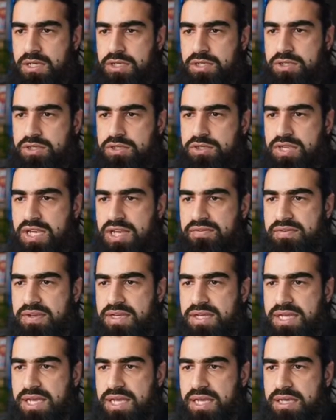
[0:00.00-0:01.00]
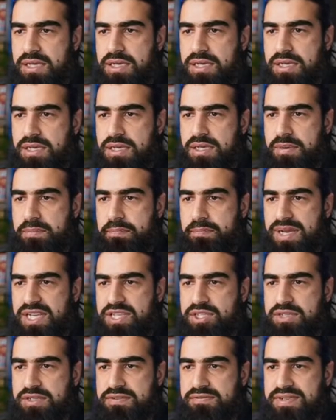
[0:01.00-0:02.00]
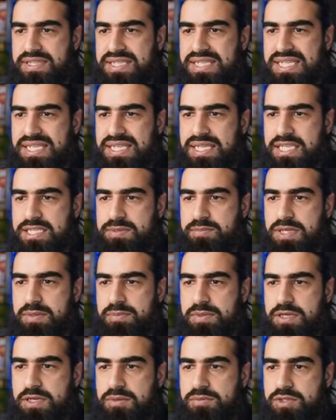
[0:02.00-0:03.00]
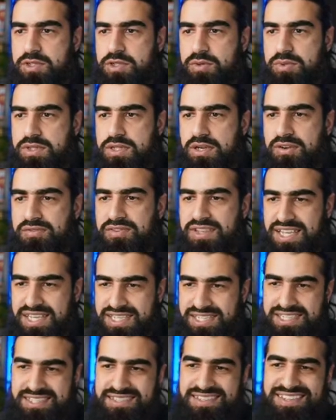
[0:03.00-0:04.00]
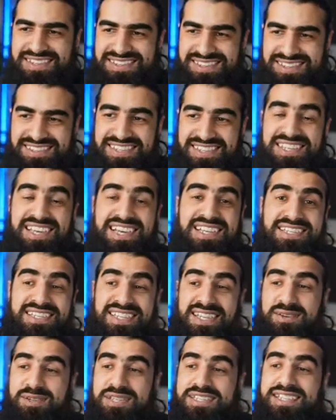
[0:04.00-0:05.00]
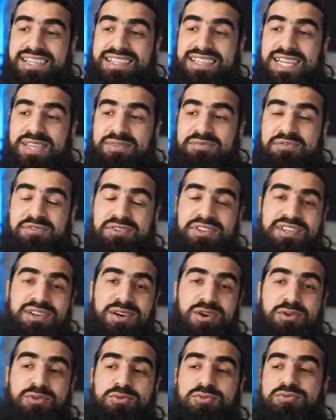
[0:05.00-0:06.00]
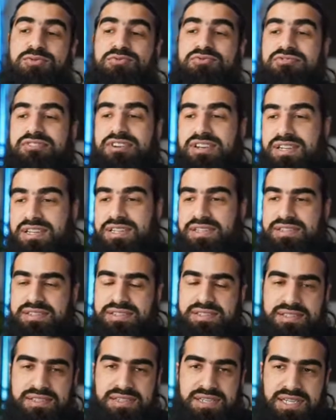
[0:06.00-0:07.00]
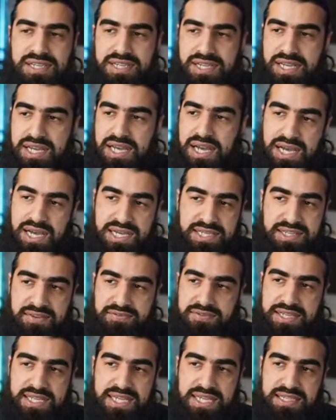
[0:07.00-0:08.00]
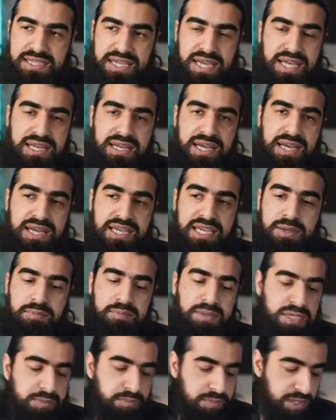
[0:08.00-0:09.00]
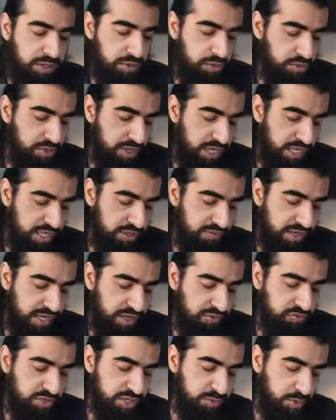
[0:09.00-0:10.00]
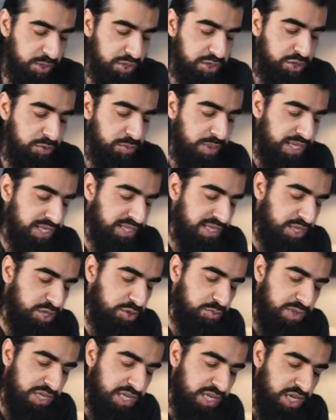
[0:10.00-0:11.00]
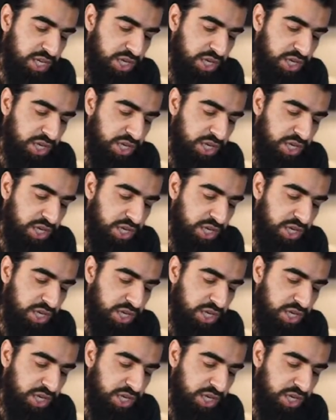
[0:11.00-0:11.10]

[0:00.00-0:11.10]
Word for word: do you ever get compassion fatigue as people come to you with a lot of yes? Yes, is that, is that the name for it? Oh, right. I definitely get that. And I get people who kind of like respond to me and say to me,